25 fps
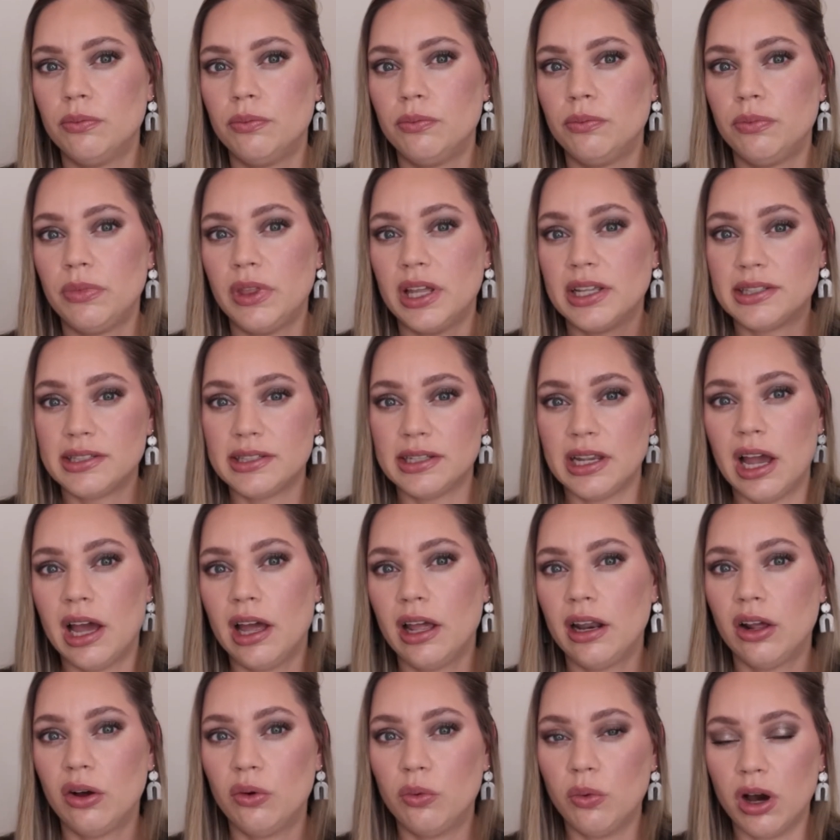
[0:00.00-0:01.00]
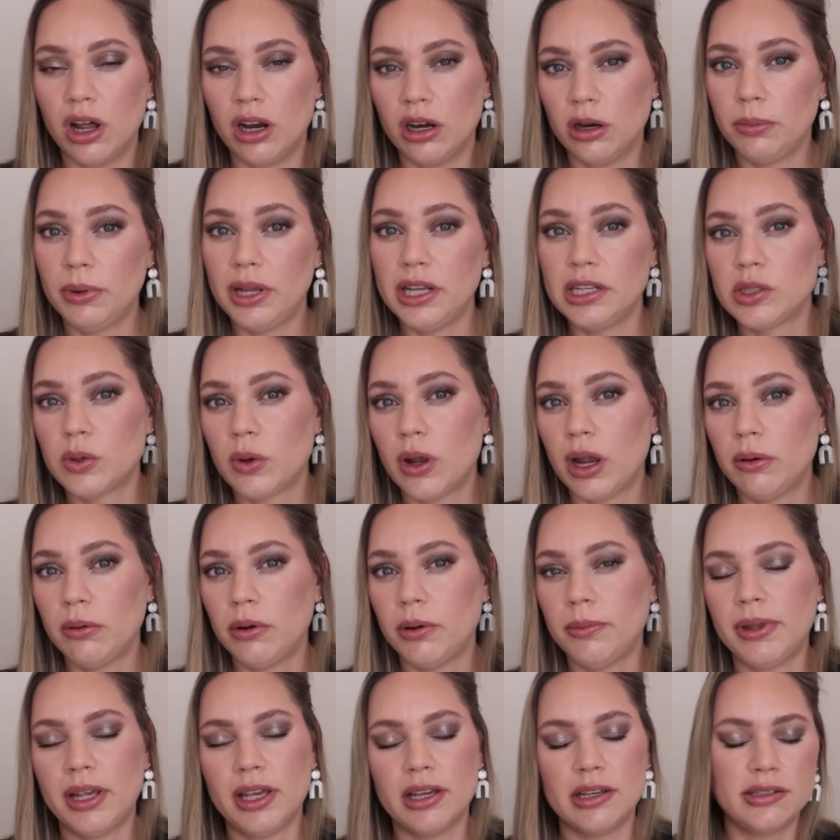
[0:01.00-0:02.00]
that's not a water-based
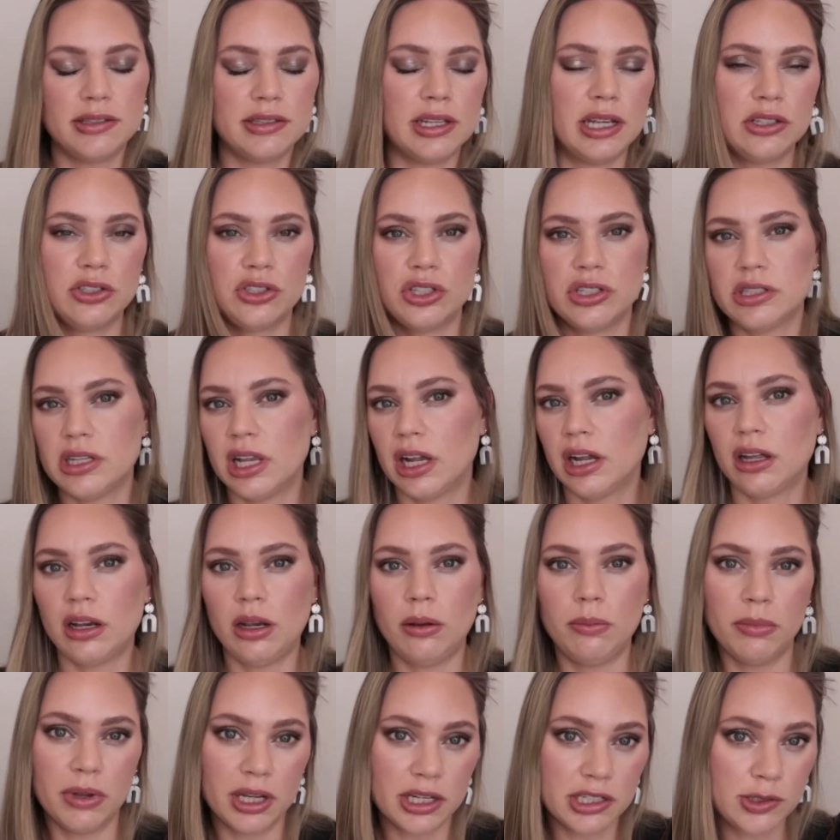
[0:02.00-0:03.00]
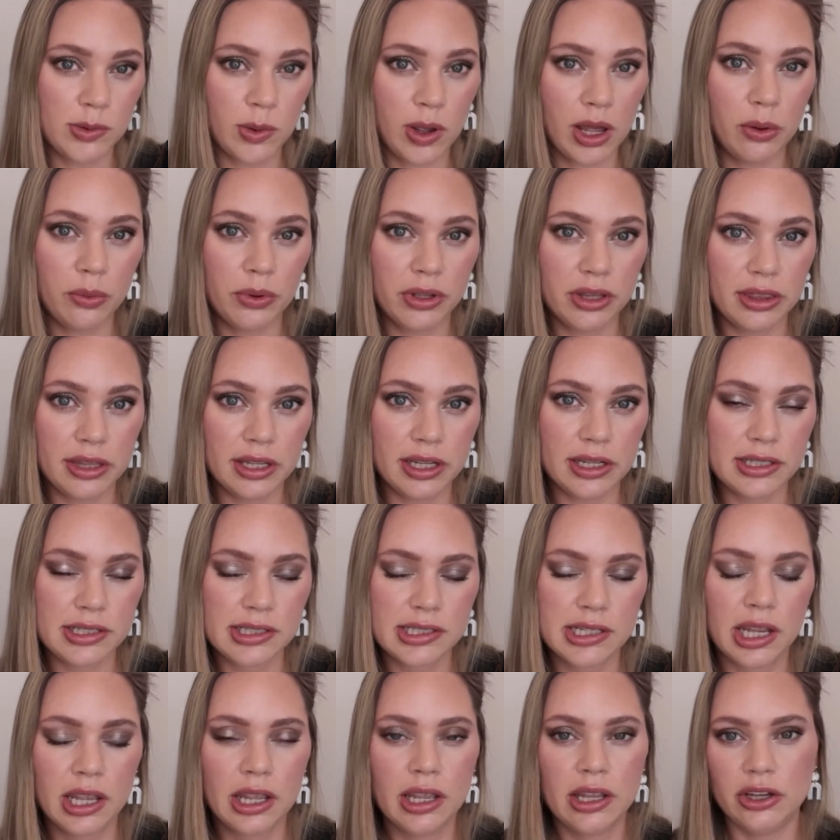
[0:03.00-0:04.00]
primer, because that's just not going to mix well with
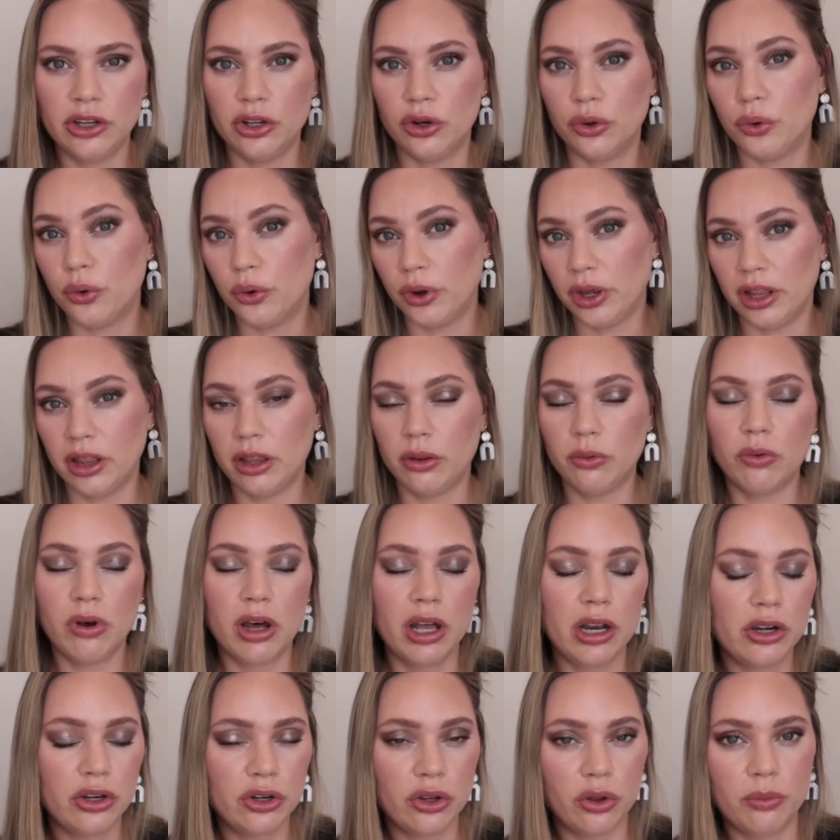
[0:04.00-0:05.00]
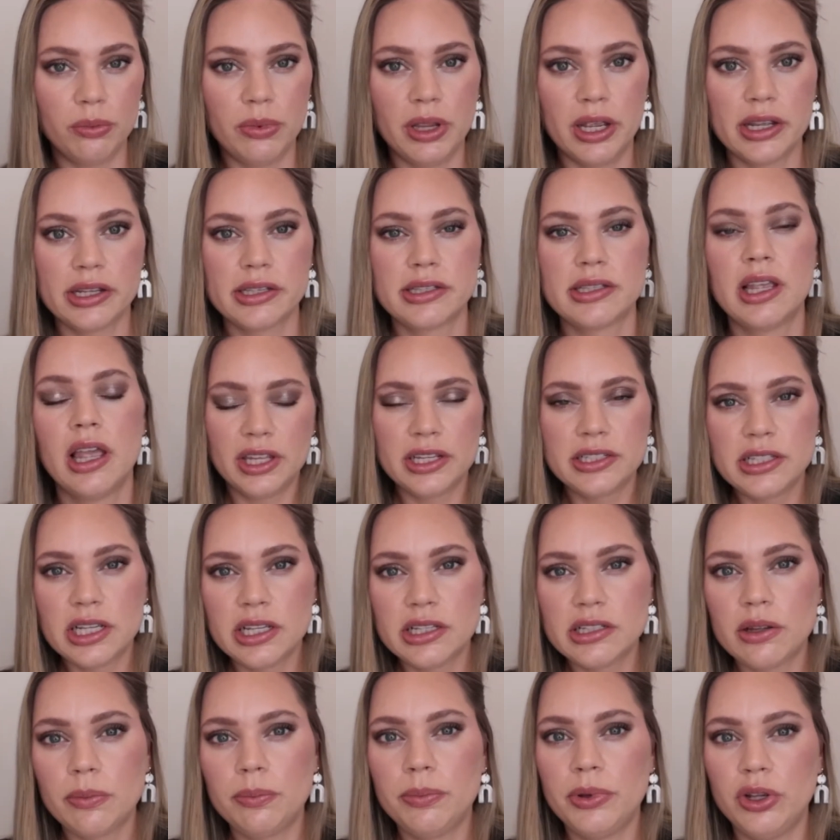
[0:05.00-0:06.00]
this. You know, oil and water don't mix. This
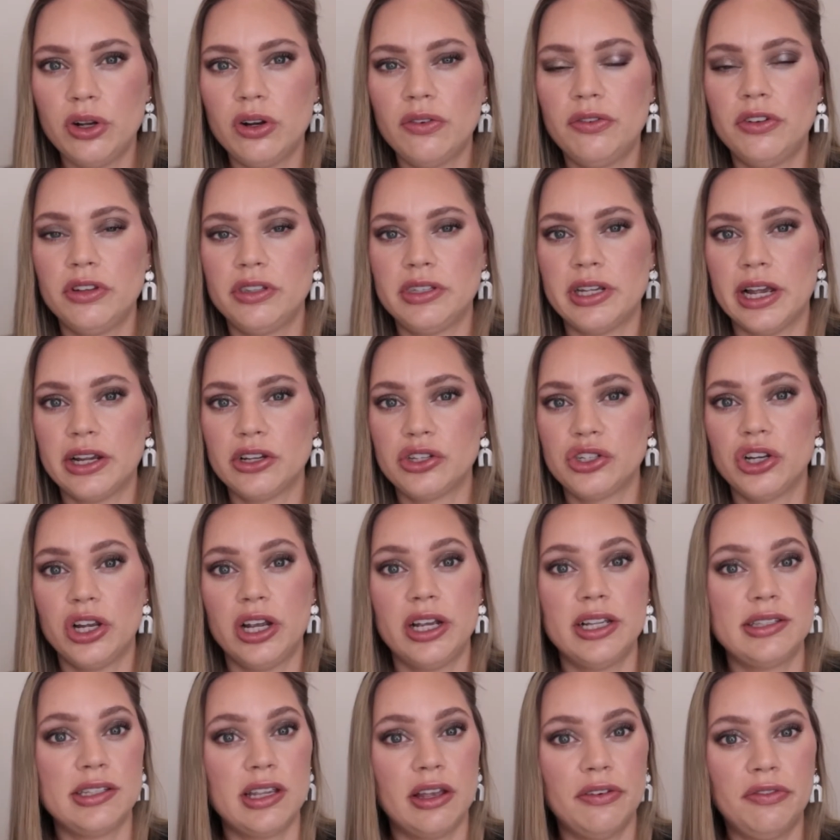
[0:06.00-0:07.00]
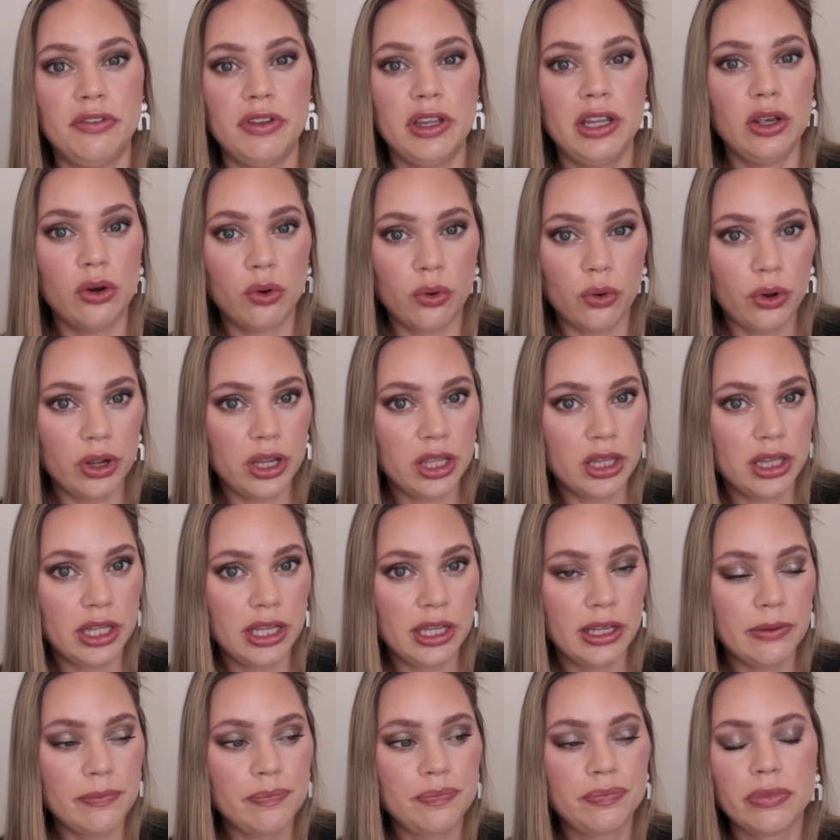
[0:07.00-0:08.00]
is a beautiful texture. It's definitely
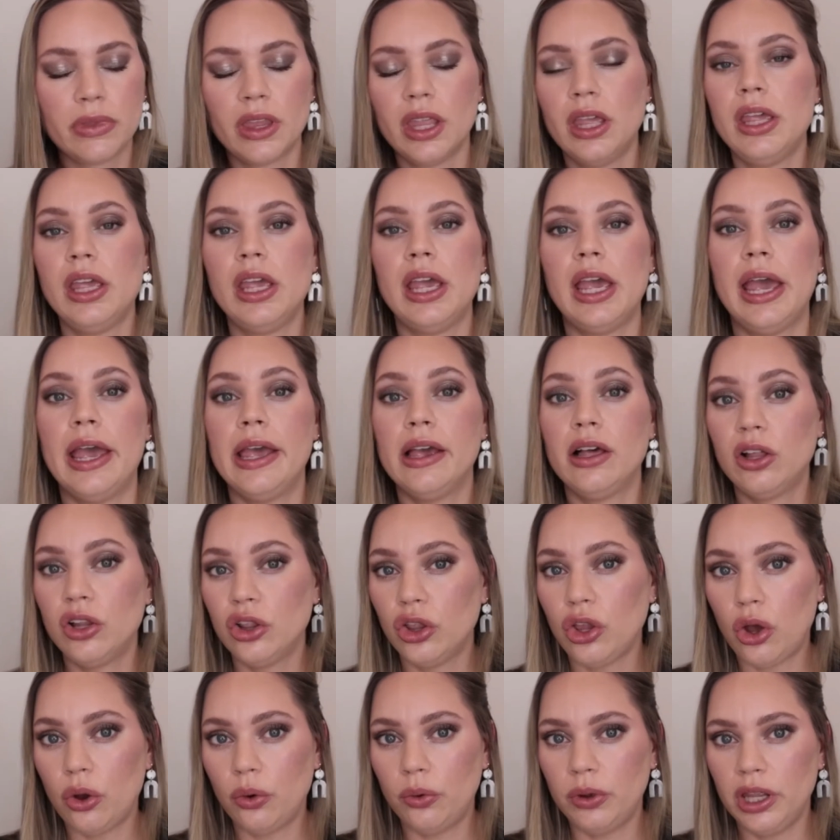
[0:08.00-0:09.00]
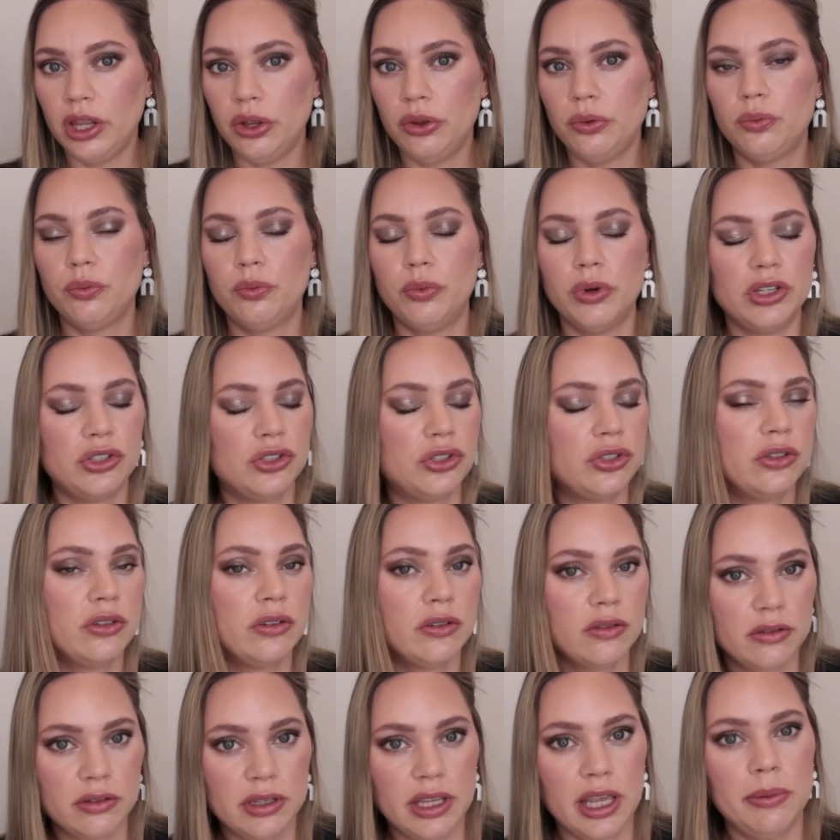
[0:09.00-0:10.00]
oily and glowy, which
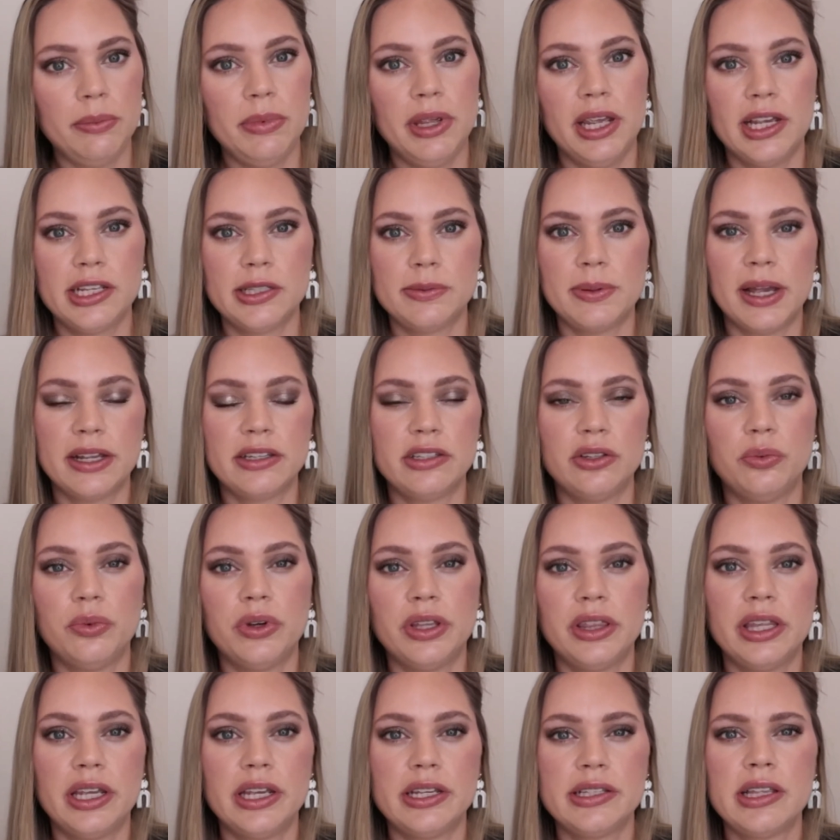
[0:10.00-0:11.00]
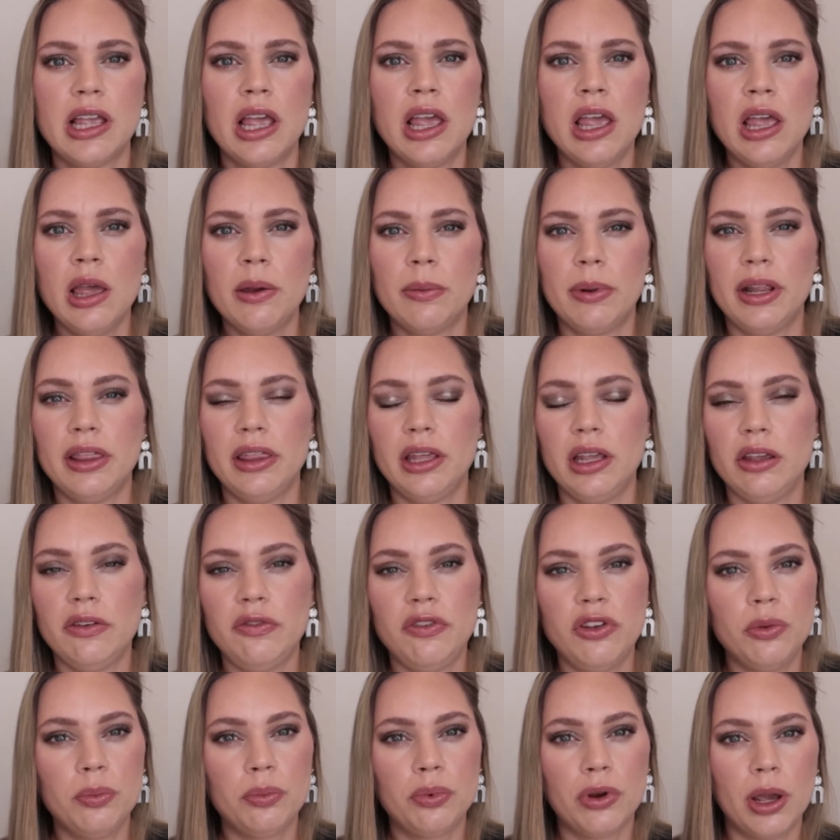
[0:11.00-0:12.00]
can be expected with this, but I think if
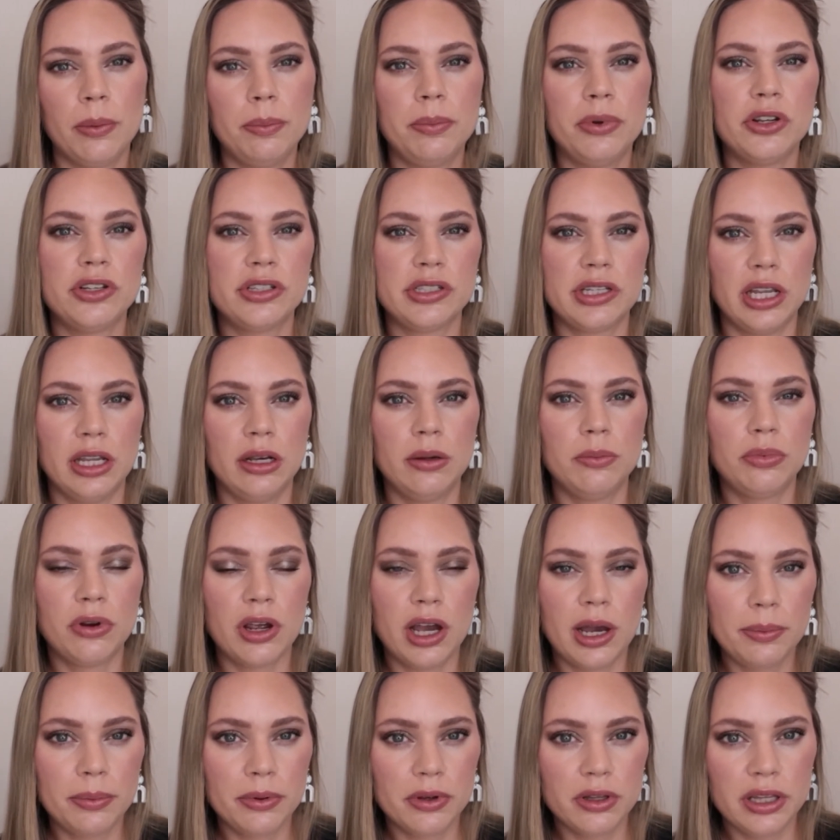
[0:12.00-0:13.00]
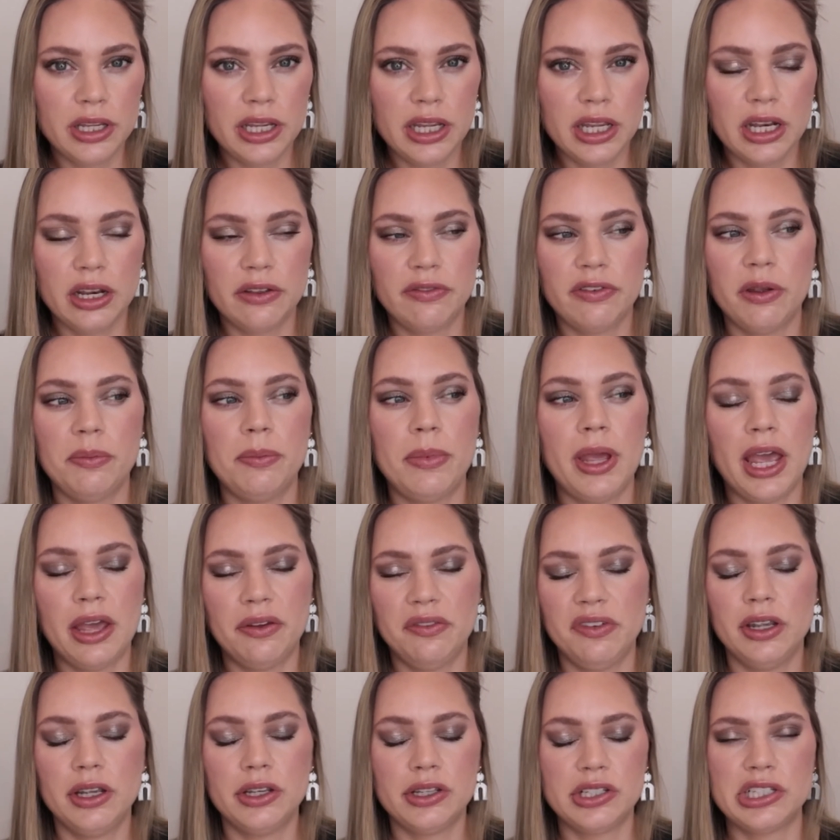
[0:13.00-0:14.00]
you prep your skin properly, and if I'm
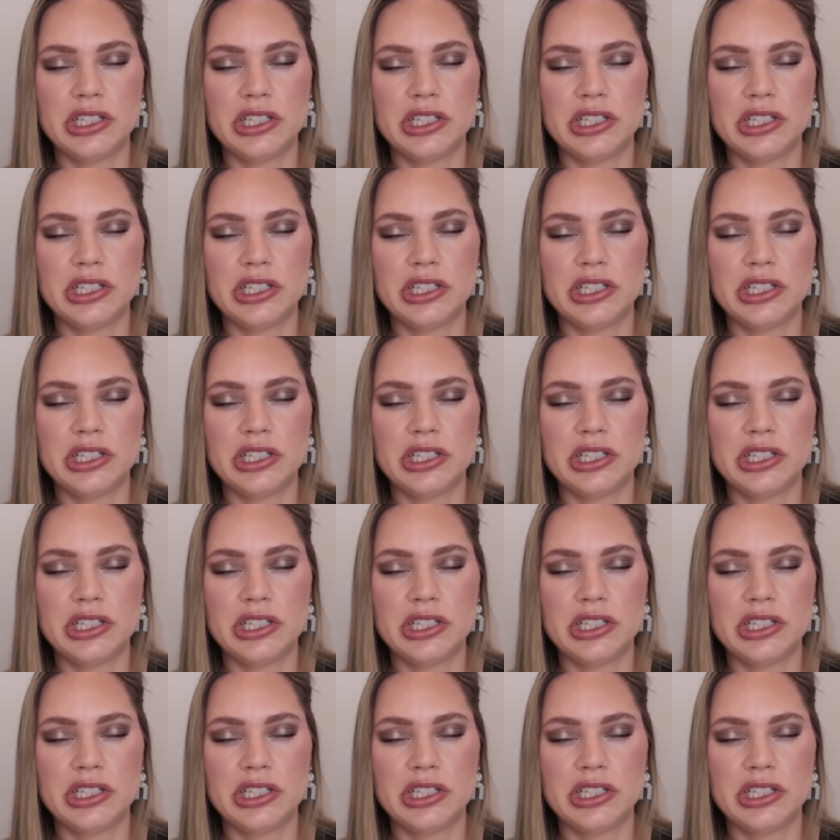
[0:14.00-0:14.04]
having a